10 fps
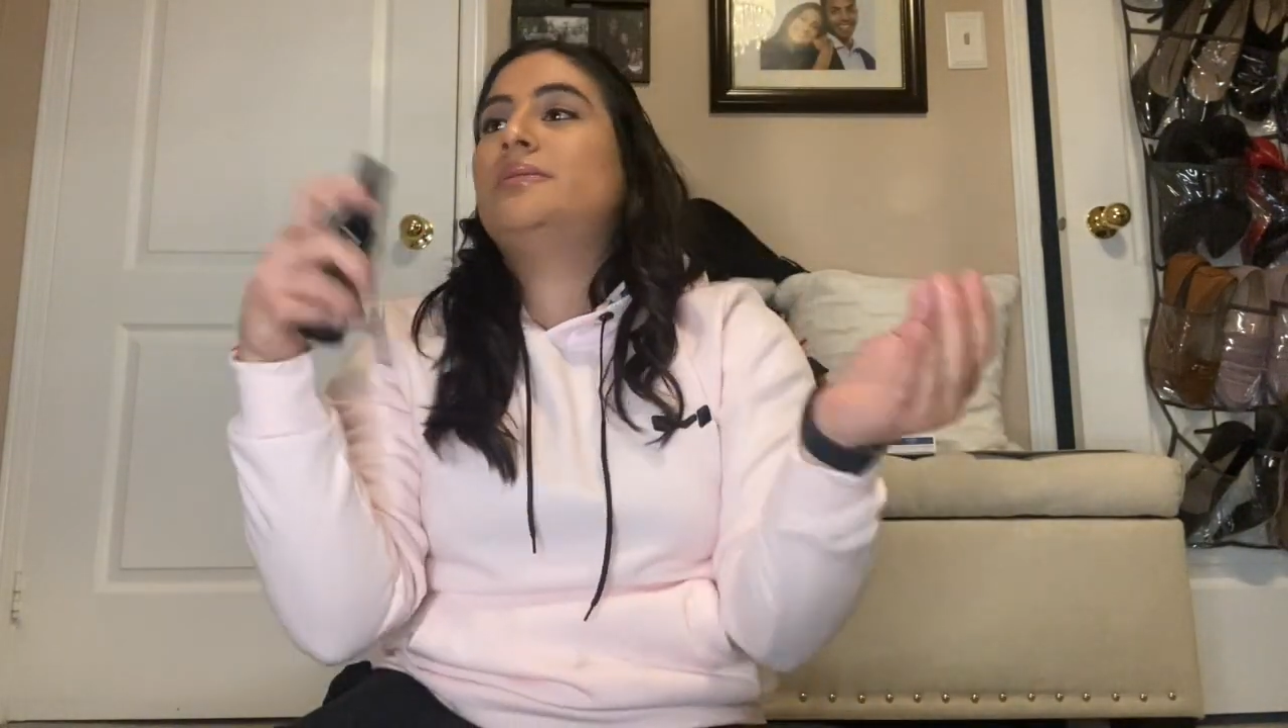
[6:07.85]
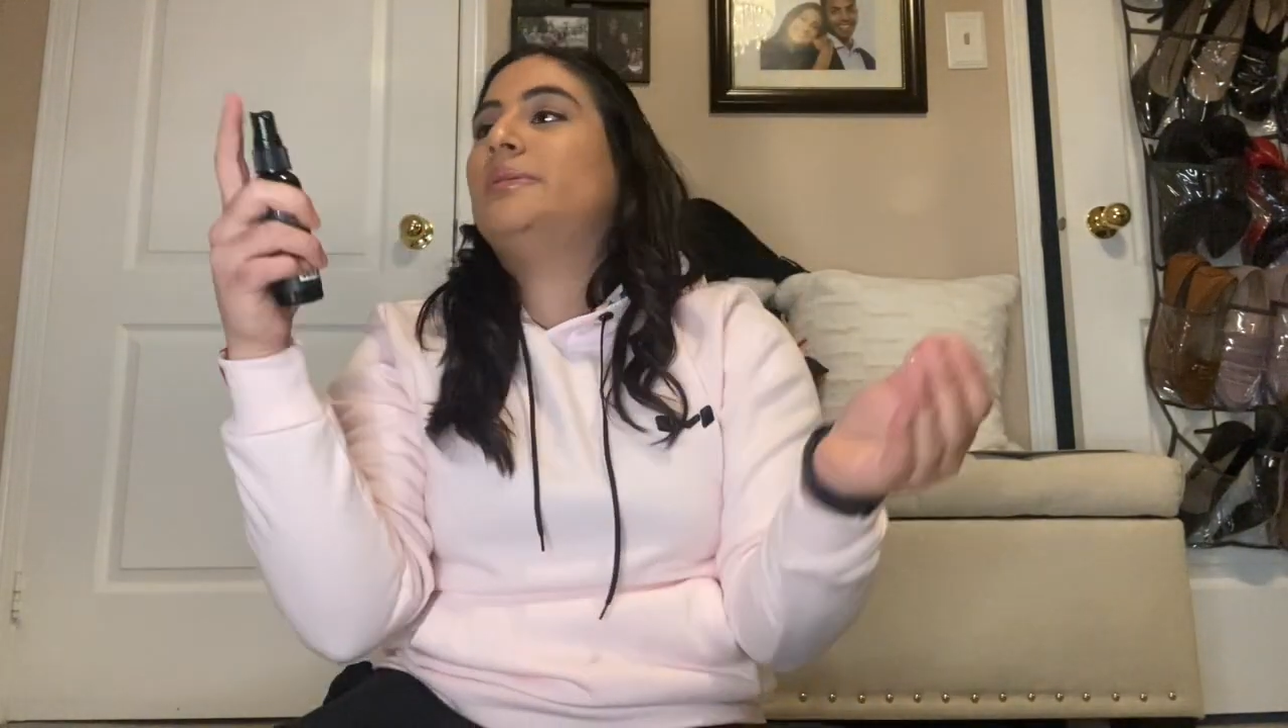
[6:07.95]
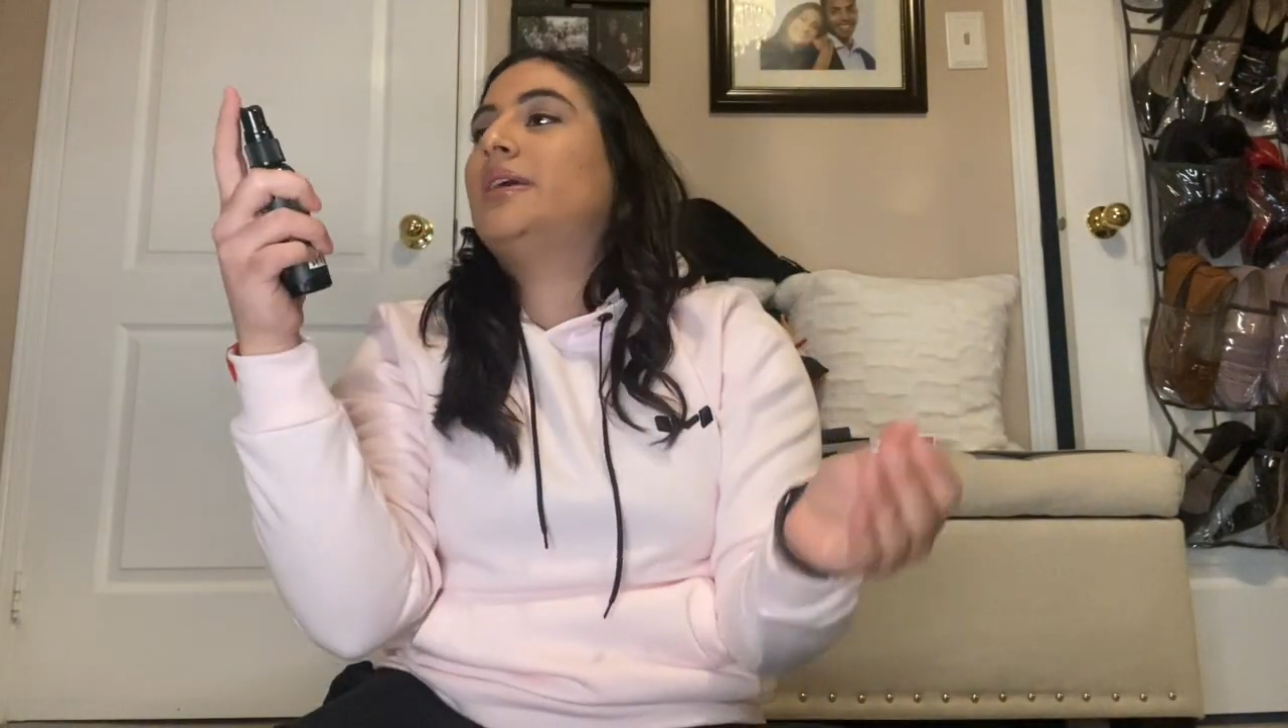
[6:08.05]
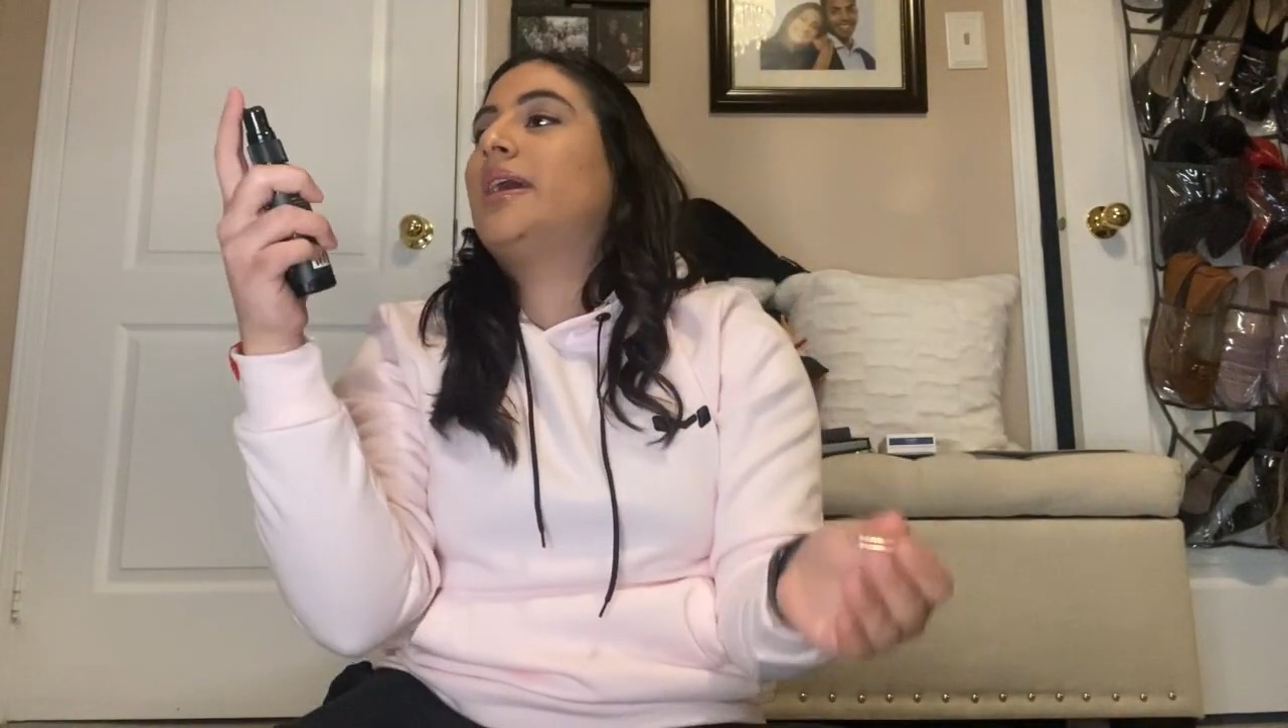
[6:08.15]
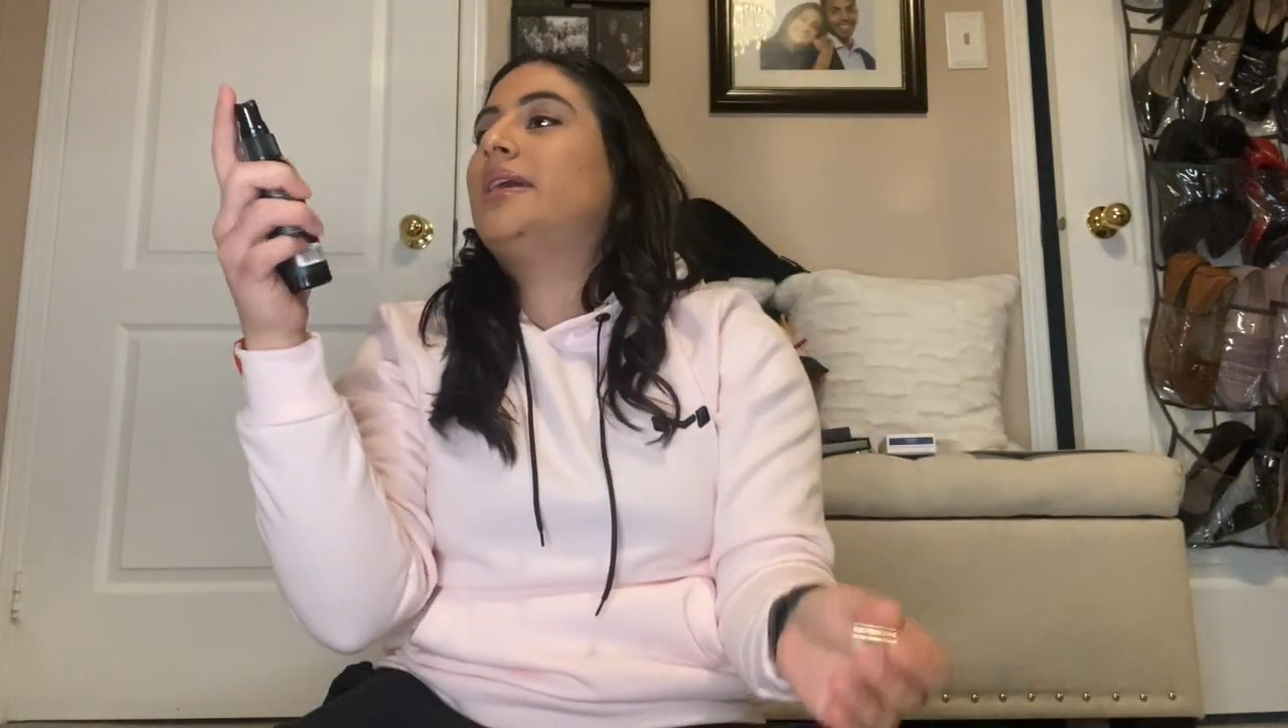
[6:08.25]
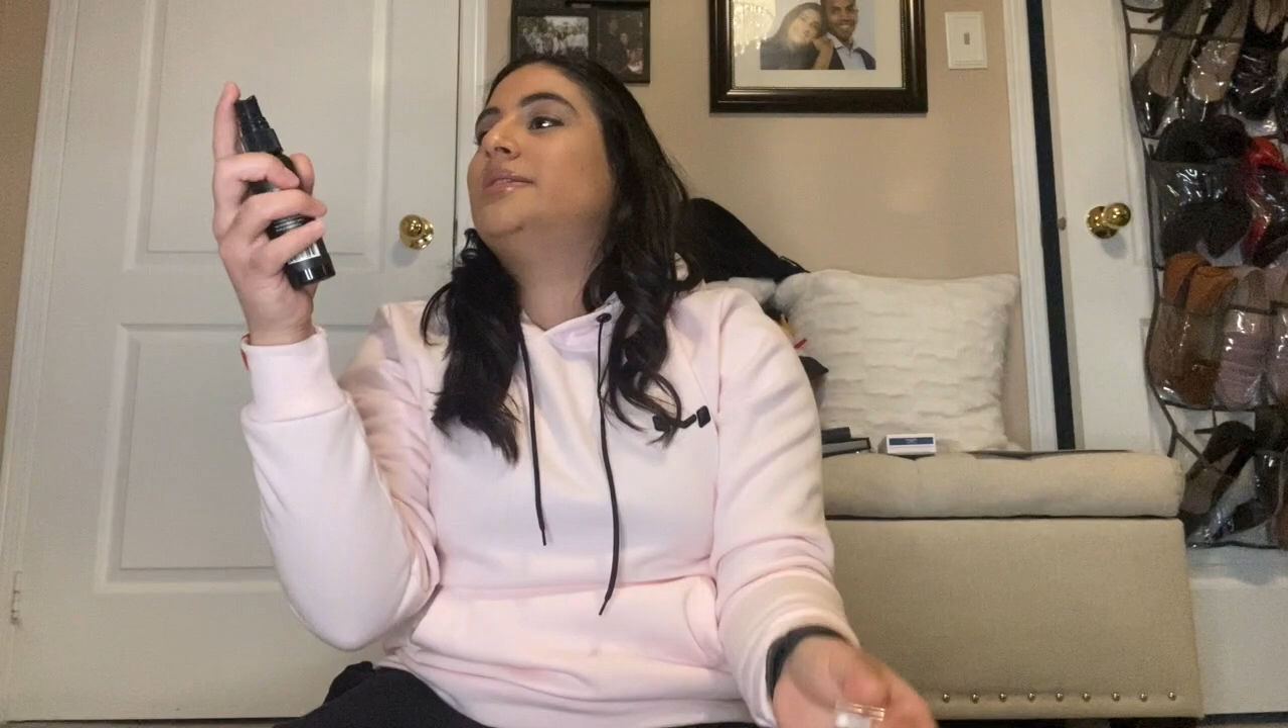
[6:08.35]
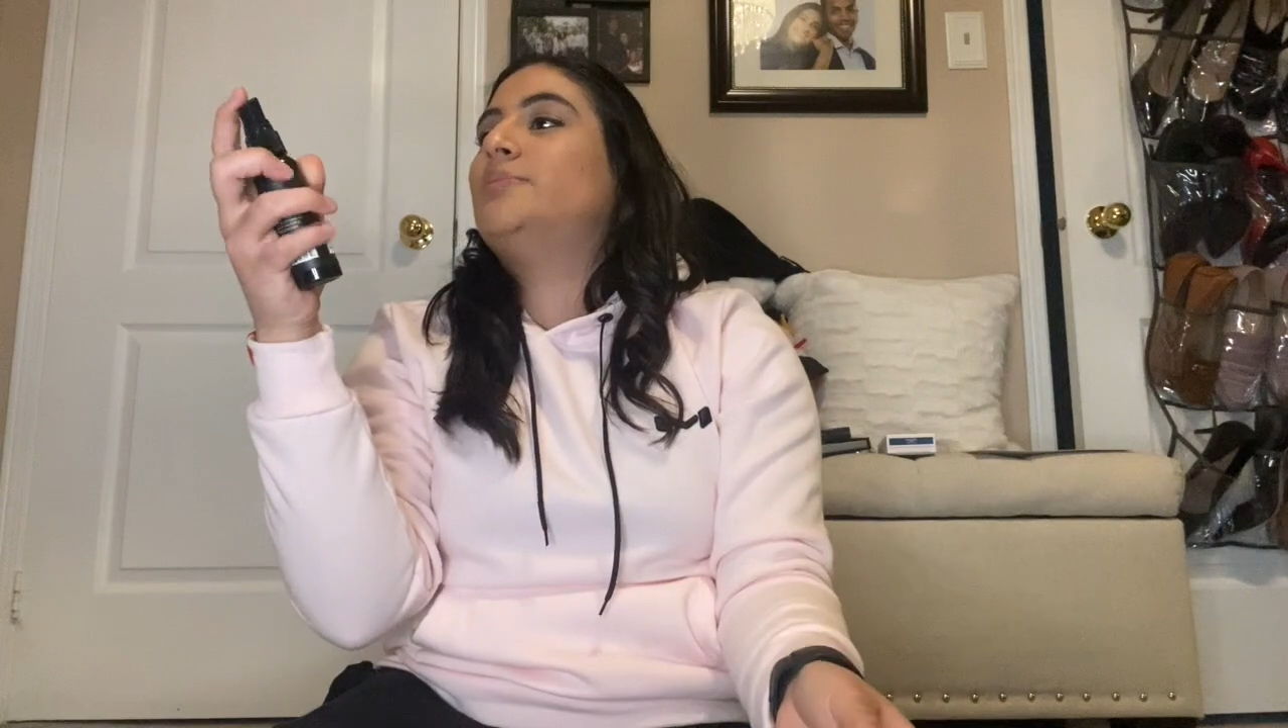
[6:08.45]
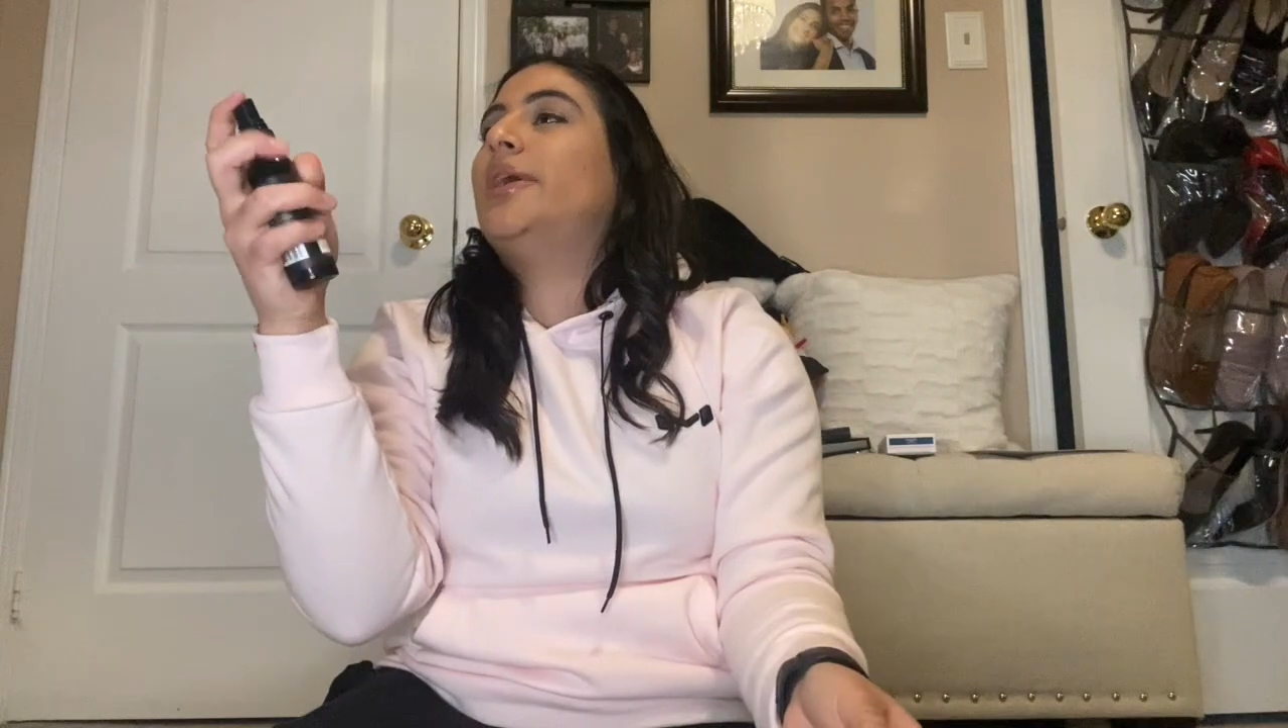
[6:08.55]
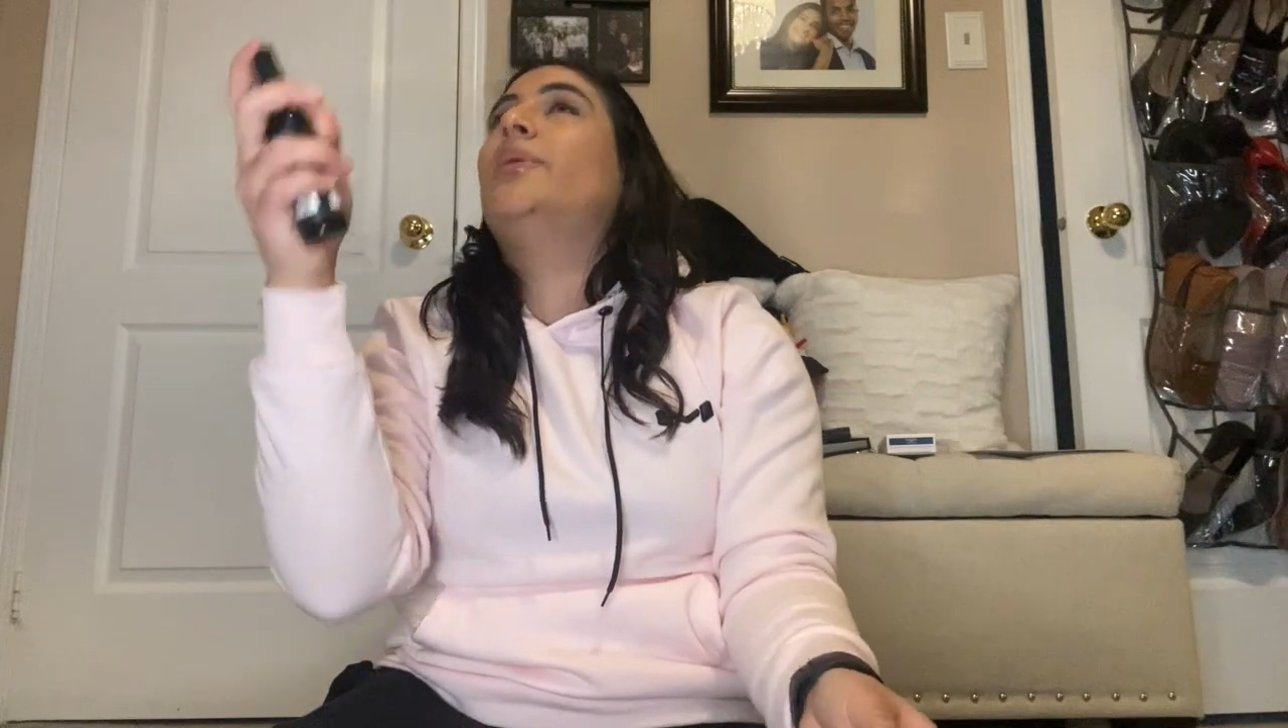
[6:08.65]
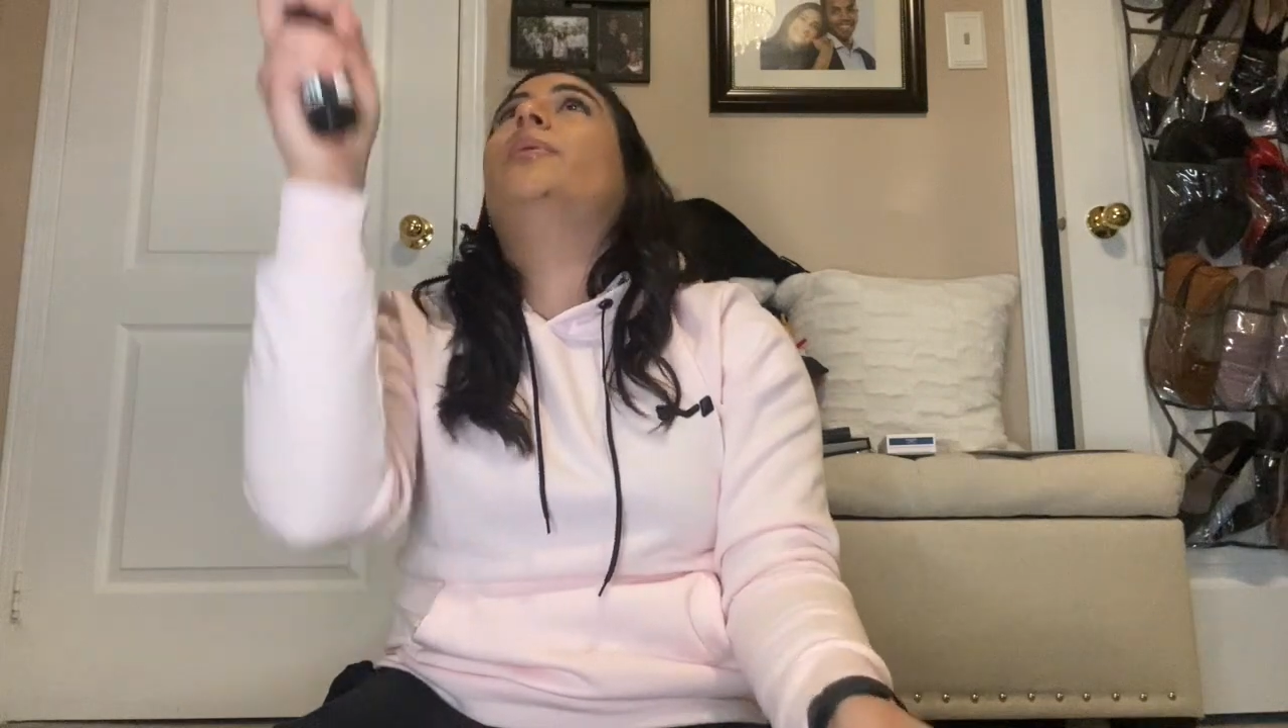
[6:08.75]
but like I could
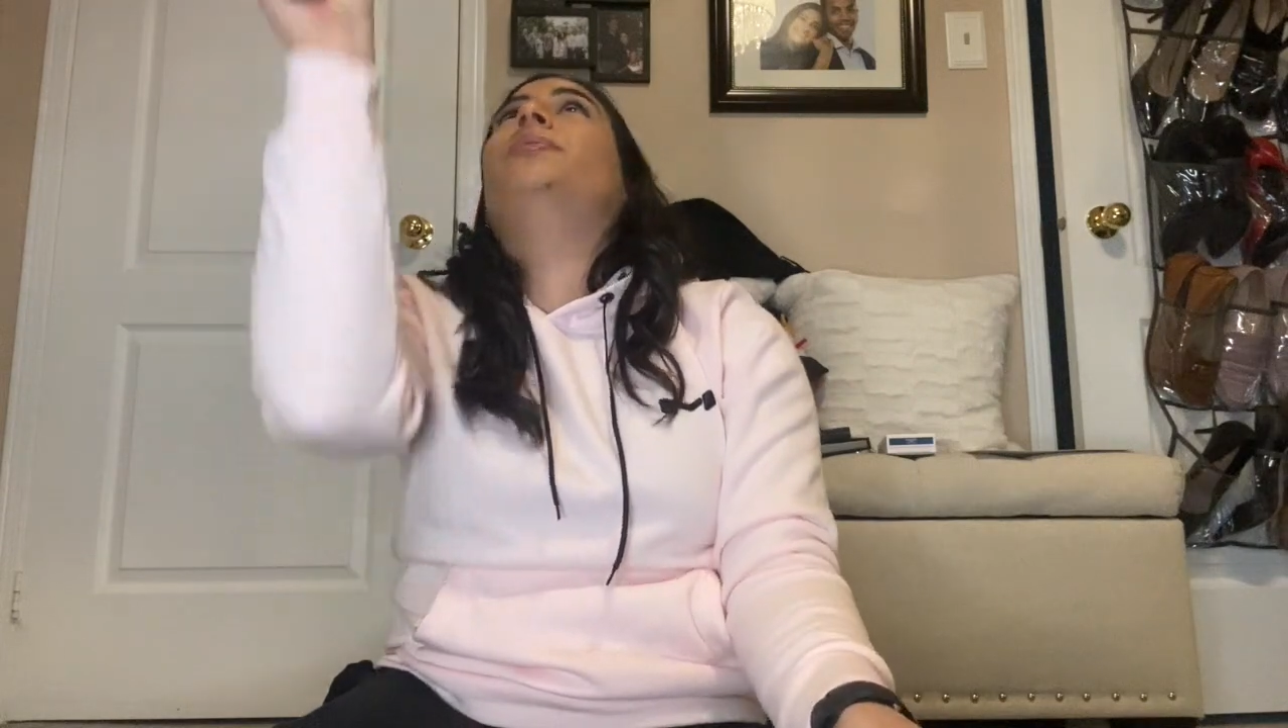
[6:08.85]
spray it one